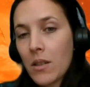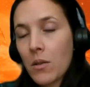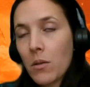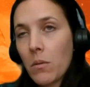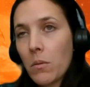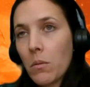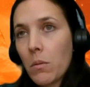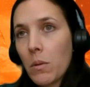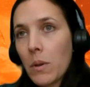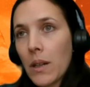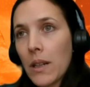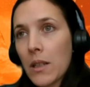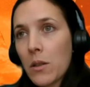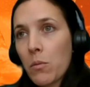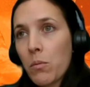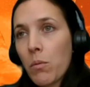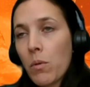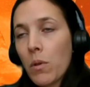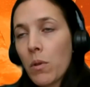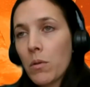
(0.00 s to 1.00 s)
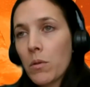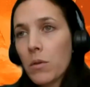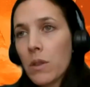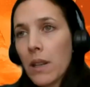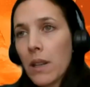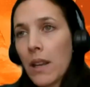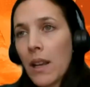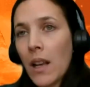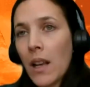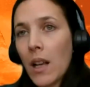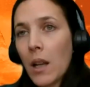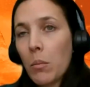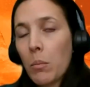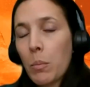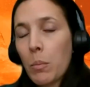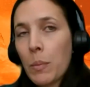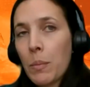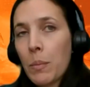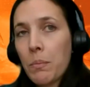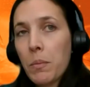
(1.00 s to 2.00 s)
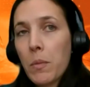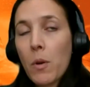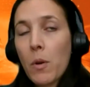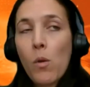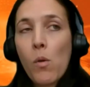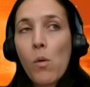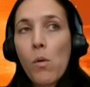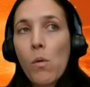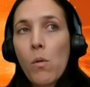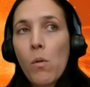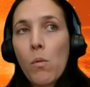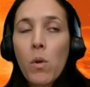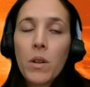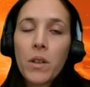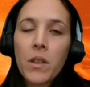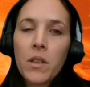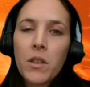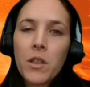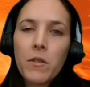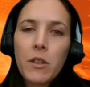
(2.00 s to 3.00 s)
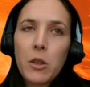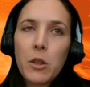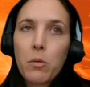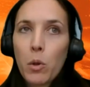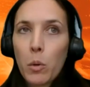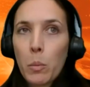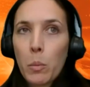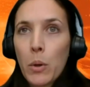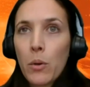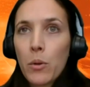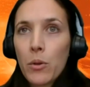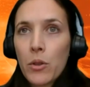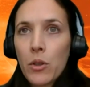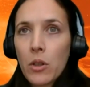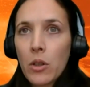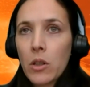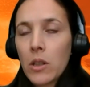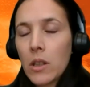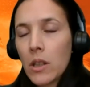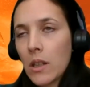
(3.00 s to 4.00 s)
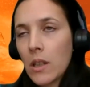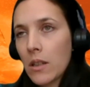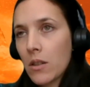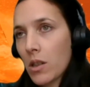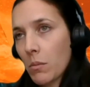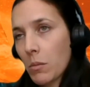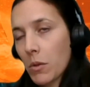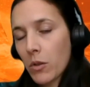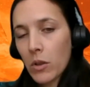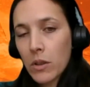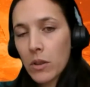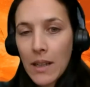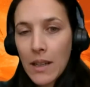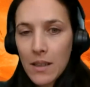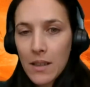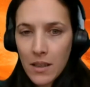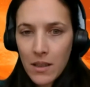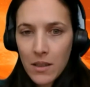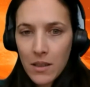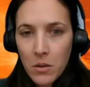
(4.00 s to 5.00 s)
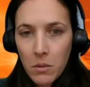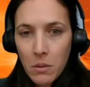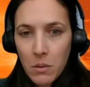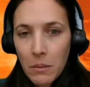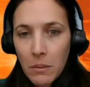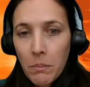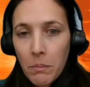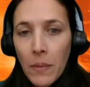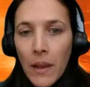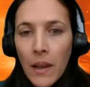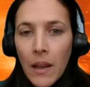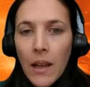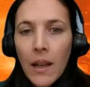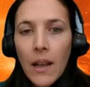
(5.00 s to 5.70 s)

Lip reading: So it won't help one individual person in some of the task is doing.